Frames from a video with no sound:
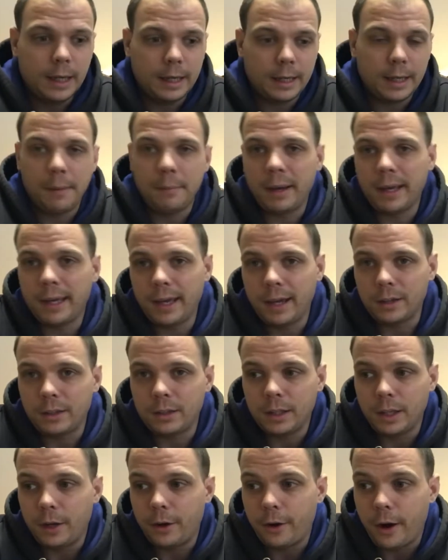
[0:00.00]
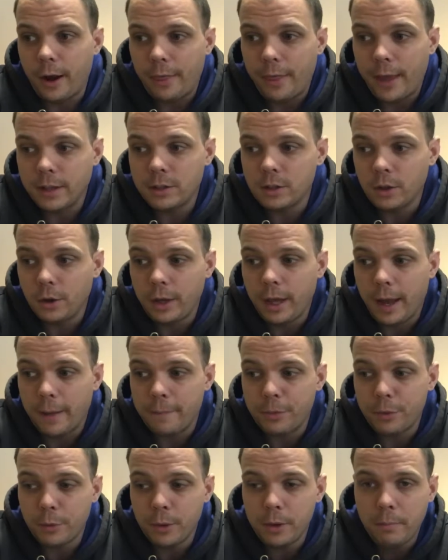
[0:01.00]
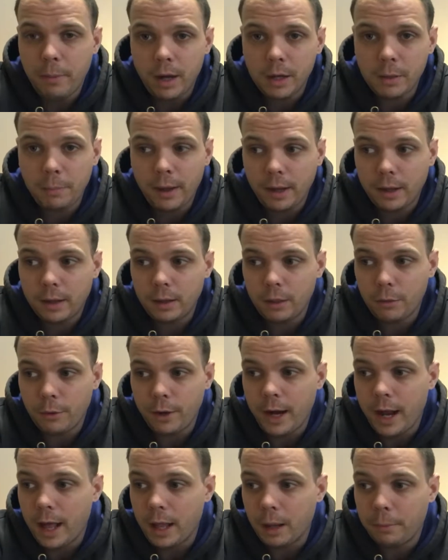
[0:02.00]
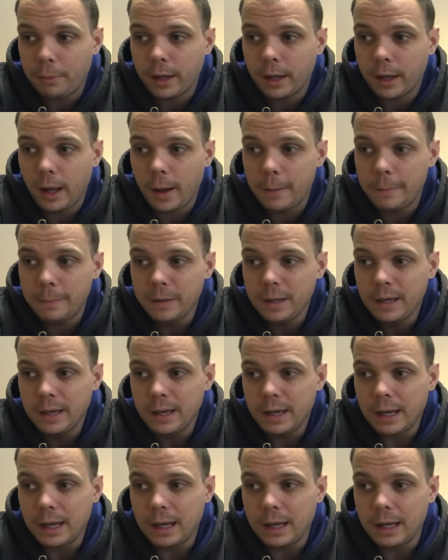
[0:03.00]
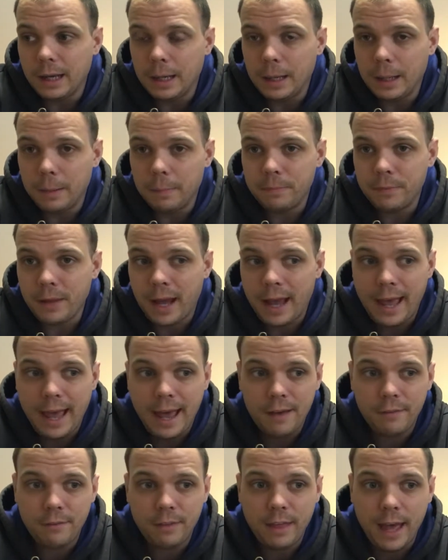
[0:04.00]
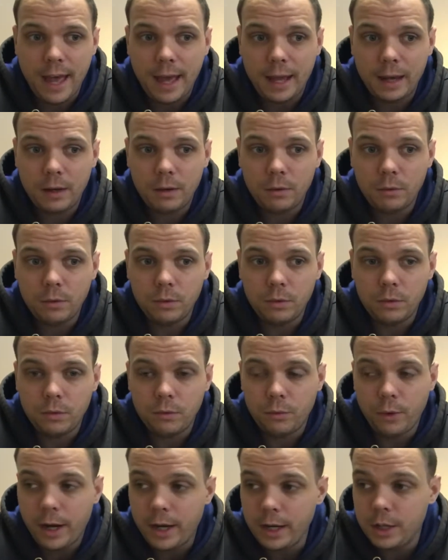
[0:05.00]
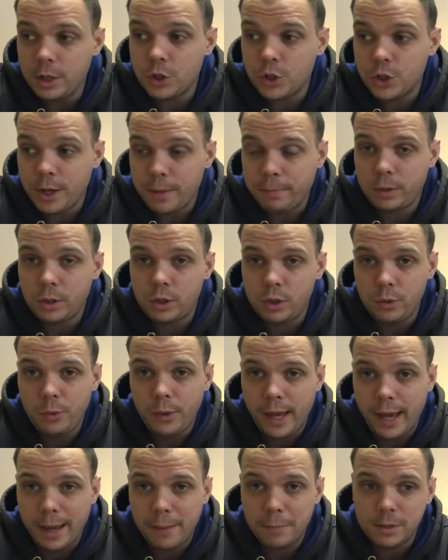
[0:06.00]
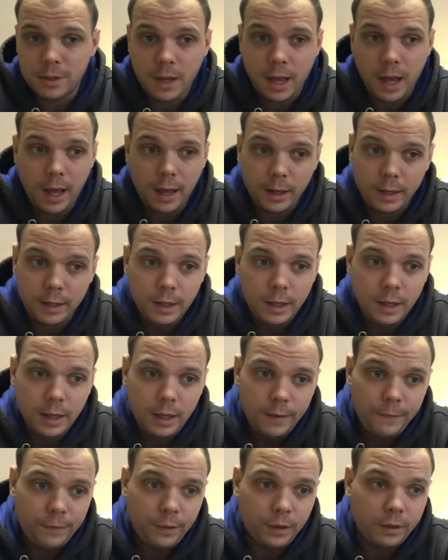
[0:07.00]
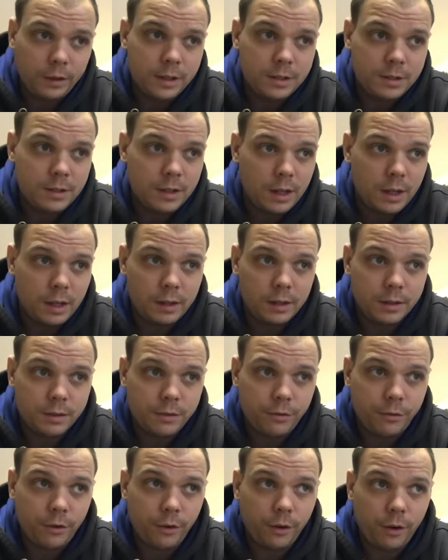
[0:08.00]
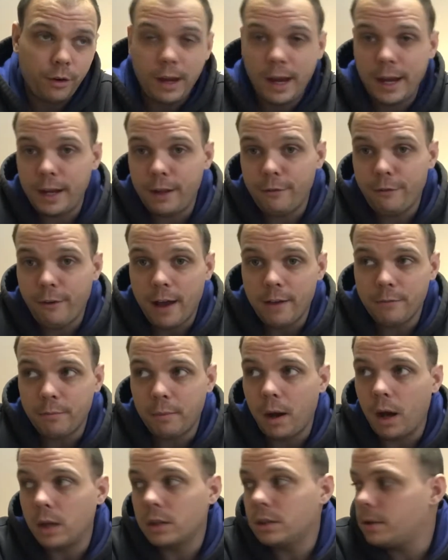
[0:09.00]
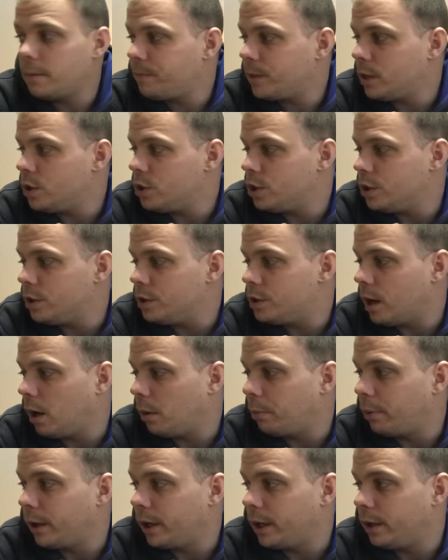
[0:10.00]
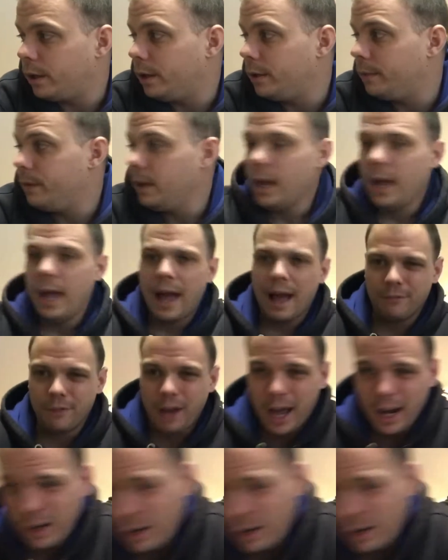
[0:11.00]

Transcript: get my calculator on that. So yeah, $3 pickup. I have that ready to ship to Amazon. The listing is for $85. Should sell pretty good. I've got